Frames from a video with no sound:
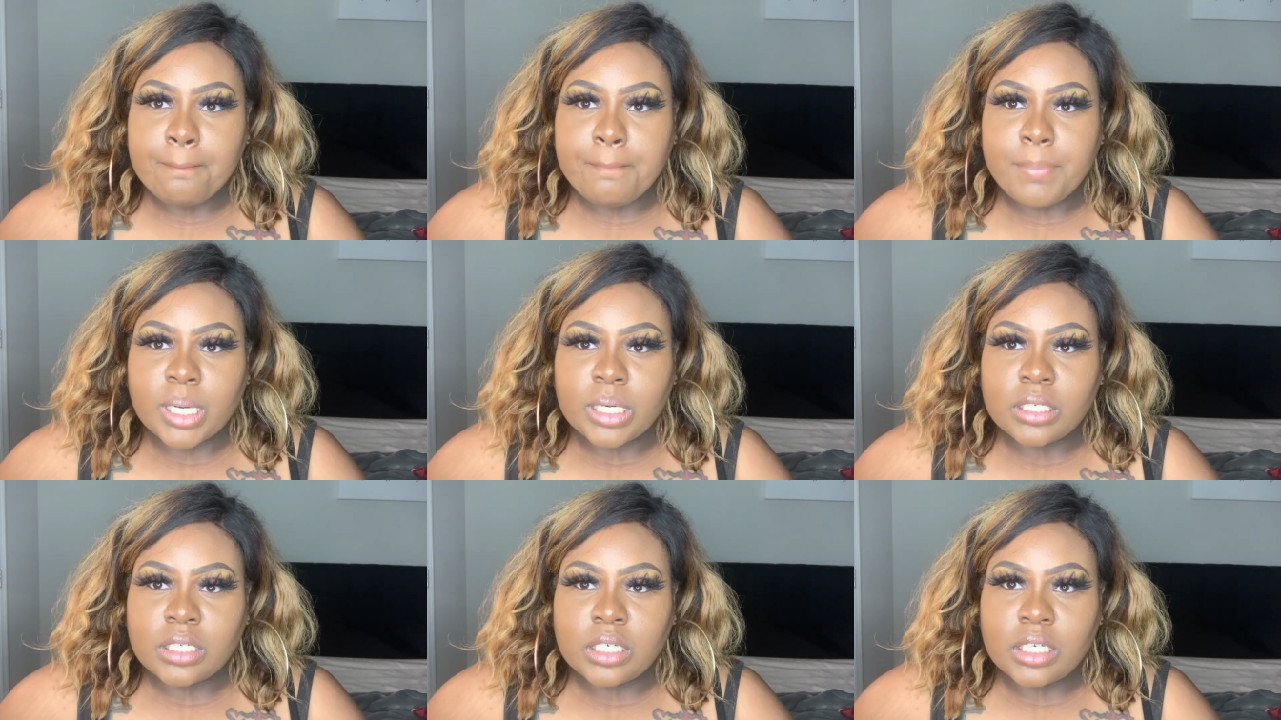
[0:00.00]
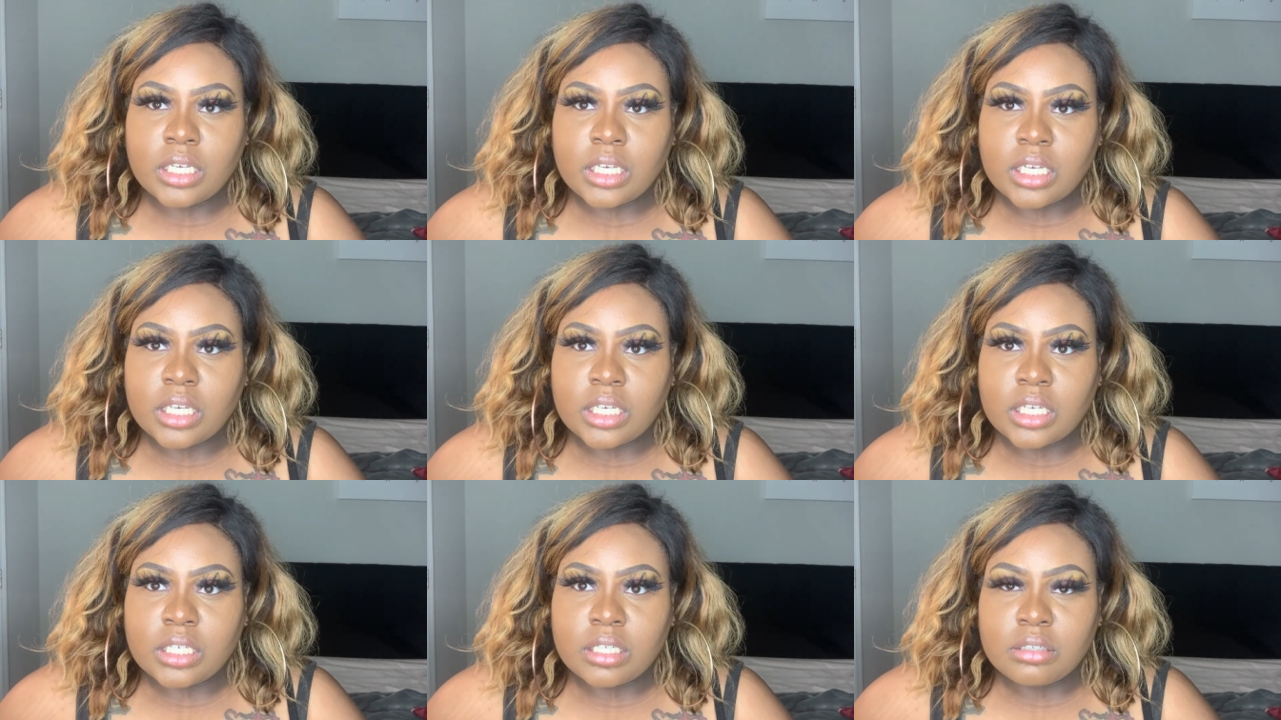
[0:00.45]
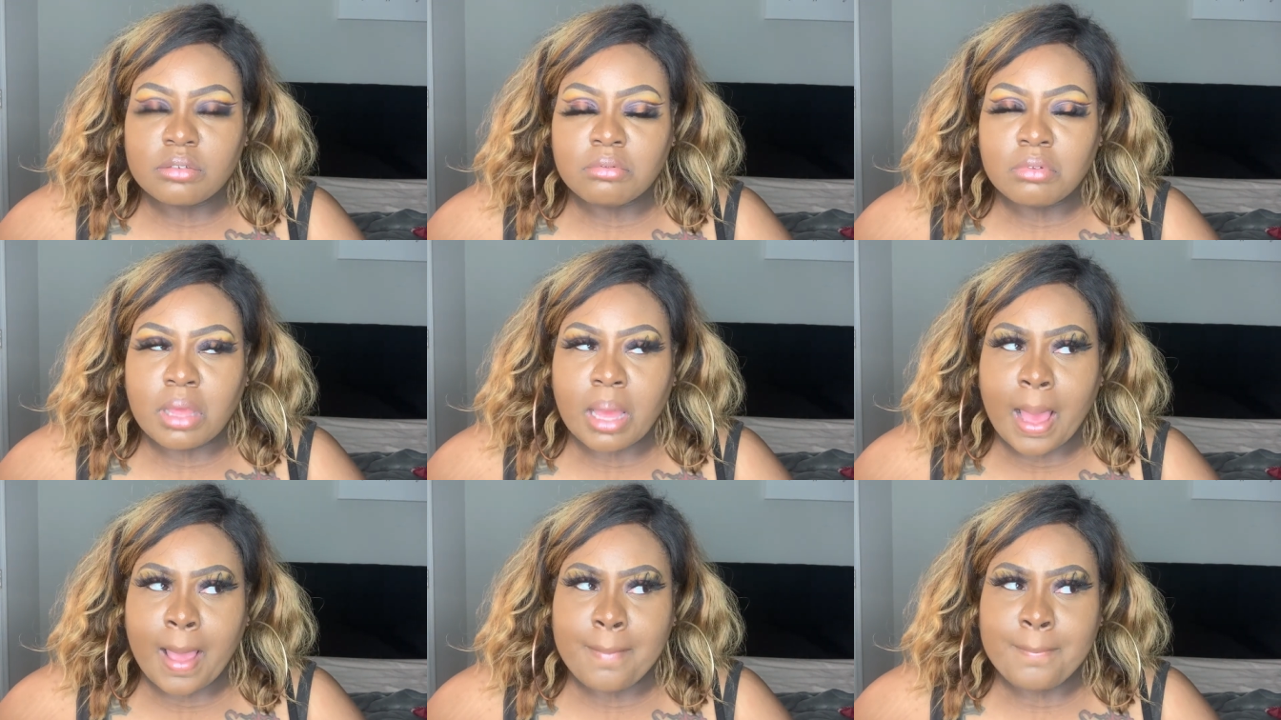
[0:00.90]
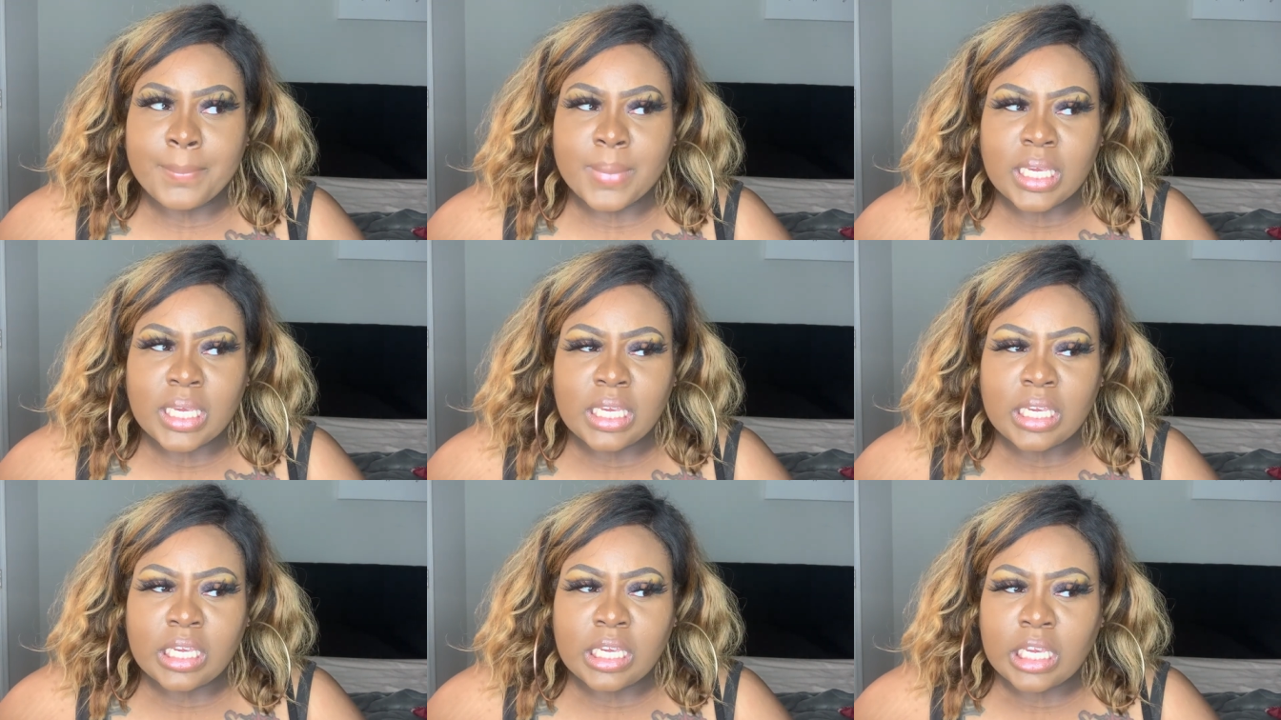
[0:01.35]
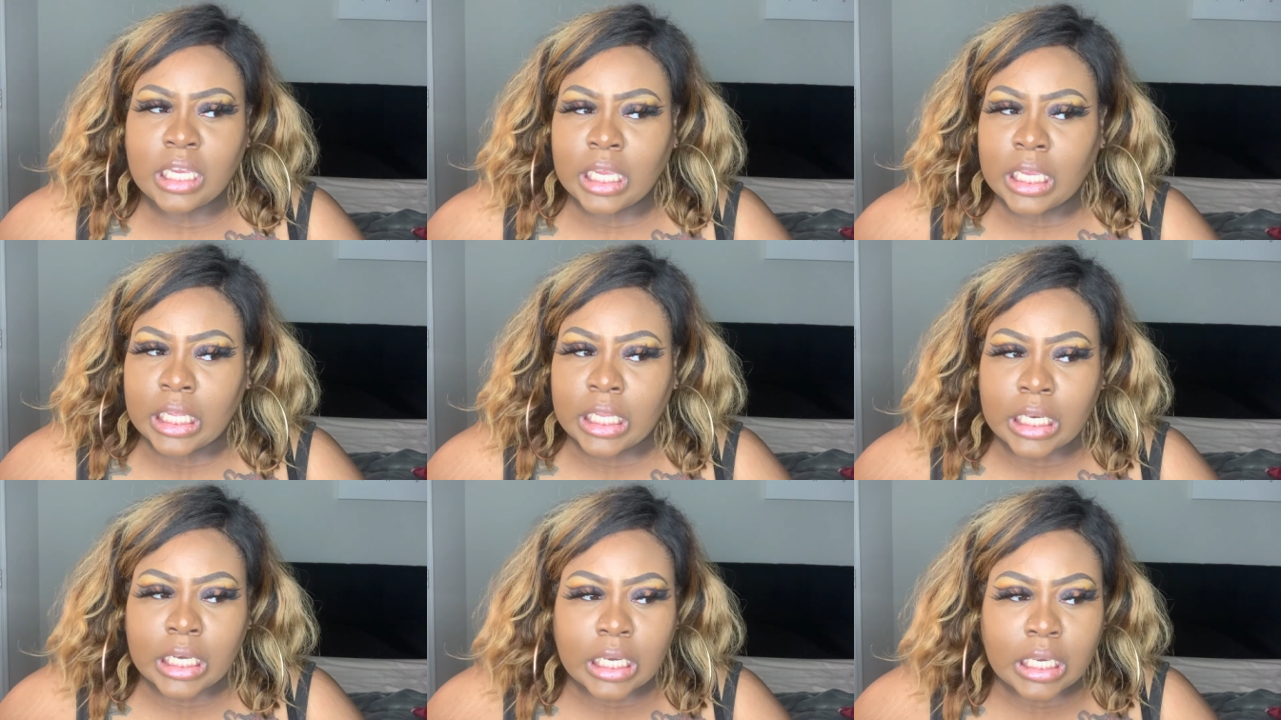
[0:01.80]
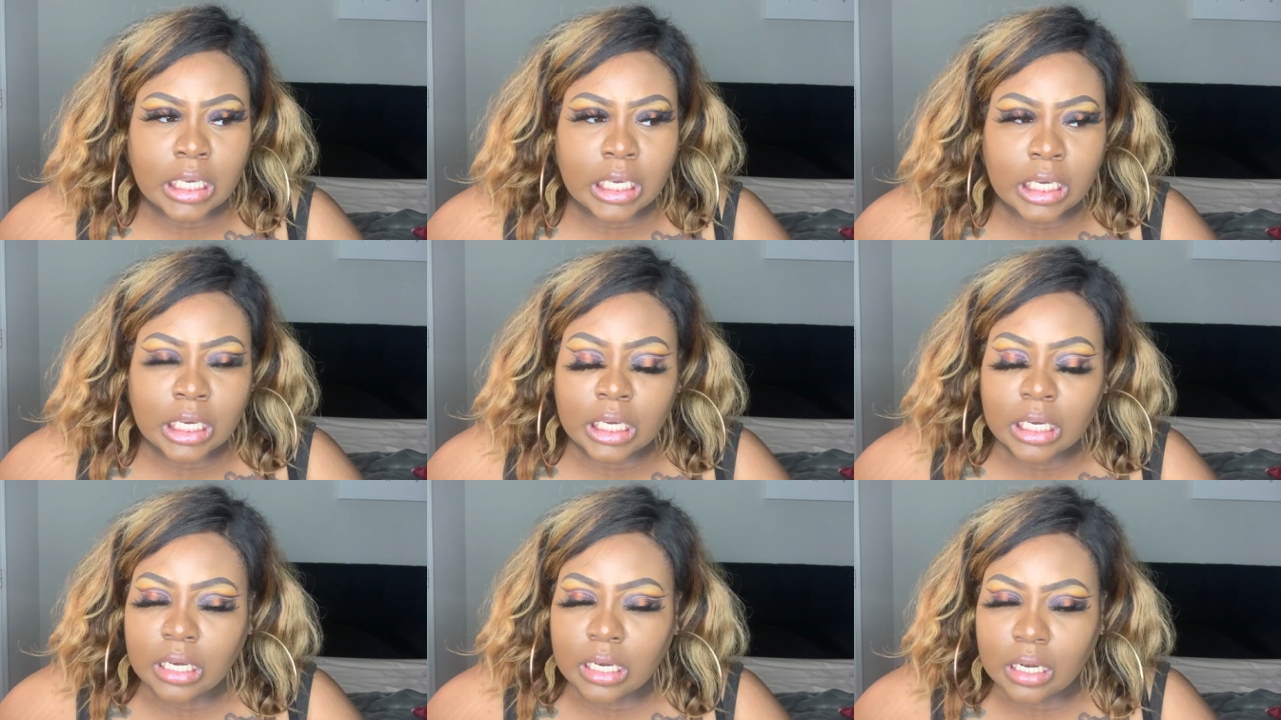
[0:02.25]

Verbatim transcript: but I mean.